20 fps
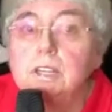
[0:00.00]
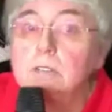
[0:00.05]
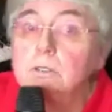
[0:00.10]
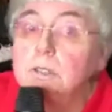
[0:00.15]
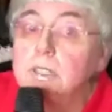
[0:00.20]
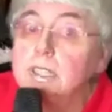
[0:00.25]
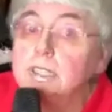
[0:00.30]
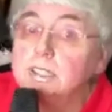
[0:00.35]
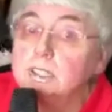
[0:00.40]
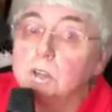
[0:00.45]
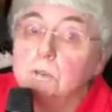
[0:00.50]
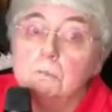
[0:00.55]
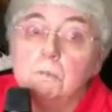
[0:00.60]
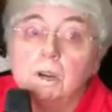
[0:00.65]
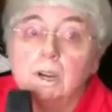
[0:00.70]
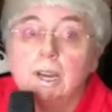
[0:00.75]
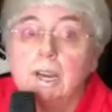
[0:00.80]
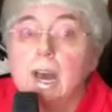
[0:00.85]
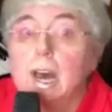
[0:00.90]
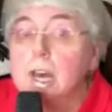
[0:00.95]
this on my
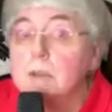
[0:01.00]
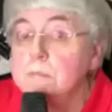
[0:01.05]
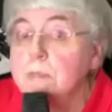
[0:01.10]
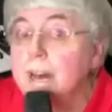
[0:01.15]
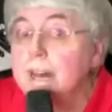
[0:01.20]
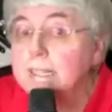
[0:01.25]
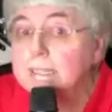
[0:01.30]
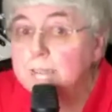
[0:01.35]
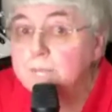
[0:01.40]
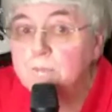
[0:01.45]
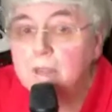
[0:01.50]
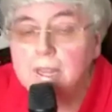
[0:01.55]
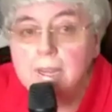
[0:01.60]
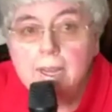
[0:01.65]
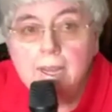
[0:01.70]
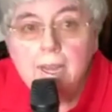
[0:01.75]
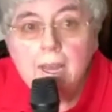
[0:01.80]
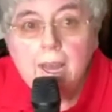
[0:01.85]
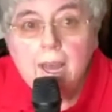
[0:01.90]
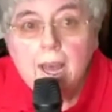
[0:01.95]
iPad,
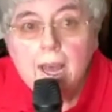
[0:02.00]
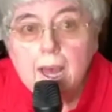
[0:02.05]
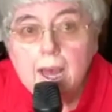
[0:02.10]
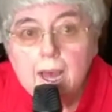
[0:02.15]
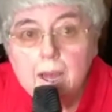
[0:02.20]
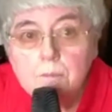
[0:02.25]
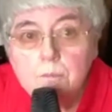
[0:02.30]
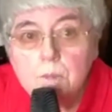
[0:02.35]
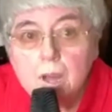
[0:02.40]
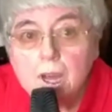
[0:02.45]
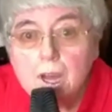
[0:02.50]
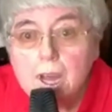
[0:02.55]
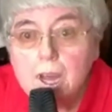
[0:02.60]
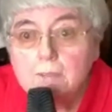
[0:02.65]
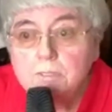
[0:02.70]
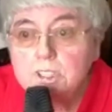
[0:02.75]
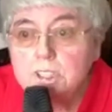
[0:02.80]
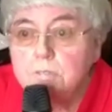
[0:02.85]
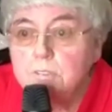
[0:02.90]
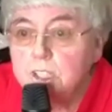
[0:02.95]
and I have
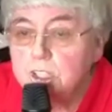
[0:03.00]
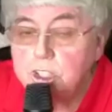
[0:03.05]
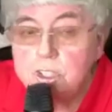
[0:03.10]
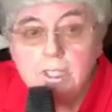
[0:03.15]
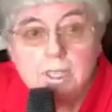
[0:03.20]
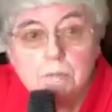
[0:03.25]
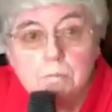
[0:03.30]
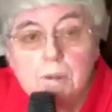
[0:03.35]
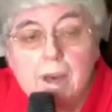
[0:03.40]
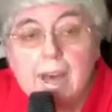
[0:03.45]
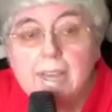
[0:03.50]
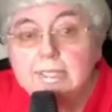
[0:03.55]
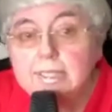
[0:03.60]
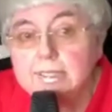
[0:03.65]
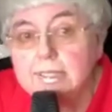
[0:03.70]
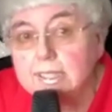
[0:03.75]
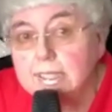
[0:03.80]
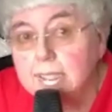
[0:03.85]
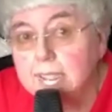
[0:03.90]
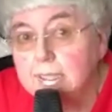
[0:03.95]
sufficient
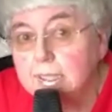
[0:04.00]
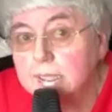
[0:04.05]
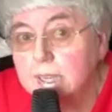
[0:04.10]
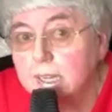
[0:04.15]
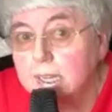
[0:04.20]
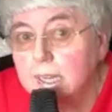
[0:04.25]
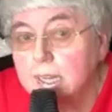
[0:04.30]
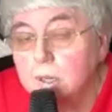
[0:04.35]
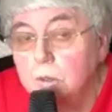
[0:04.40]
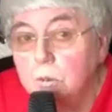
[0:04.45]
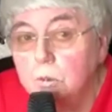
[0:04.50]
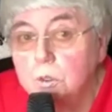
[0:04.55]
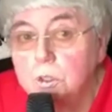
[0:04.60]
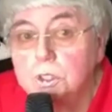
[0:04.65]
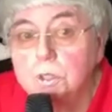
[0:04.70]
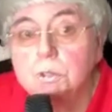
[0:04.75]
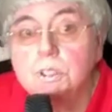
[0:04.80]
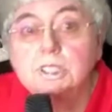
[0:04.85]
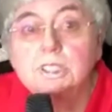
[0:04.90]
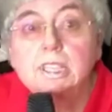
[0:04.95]
capacity that I can also
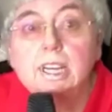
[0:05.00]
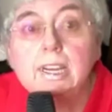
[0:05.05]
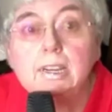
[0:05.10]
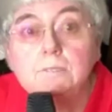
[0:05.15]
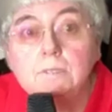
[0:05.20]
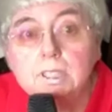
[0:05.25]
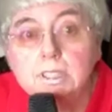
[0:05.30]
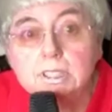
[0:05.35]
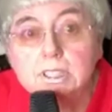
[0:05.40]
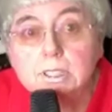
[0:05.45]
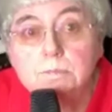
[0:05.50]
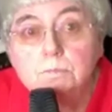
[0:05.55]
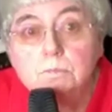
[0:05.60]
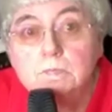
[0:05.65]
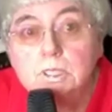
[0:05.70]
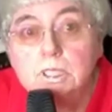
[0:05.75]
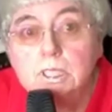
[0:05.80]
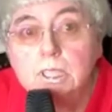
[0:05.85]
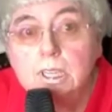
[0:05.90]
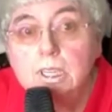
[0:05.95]
save it
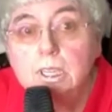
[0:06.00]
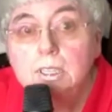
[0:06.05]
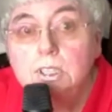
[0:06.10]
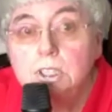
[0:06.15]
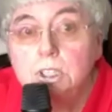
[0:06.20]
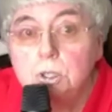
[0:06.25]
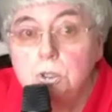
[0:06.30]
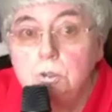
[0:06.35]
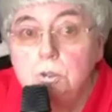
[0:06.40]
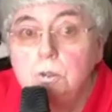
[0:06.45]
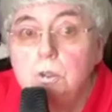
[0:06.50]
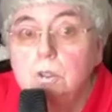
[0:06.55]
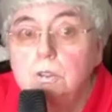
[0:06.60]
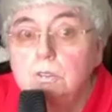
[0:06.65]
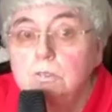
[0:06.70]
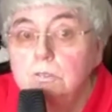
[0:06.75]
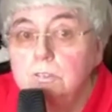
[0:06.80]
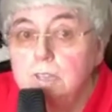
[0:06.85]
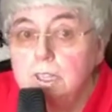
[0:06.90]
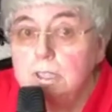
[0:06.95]
to
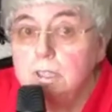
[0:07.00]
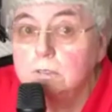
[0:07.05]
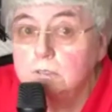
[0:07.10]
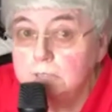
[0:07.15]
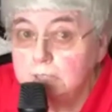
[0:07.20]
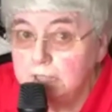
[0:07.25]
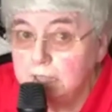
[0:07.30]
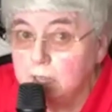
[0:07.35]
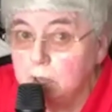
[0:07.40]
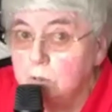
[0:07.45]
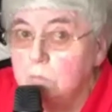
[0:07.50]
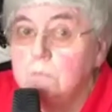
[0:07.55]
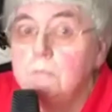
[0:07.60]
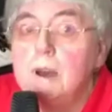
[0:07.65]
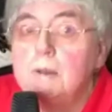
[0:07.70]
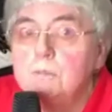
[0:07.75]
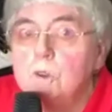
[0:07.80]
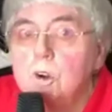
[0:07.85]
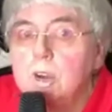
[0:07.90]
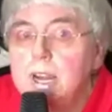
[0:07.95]
video
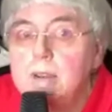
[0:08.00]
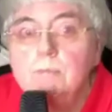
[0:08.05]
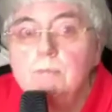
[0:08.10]
memory.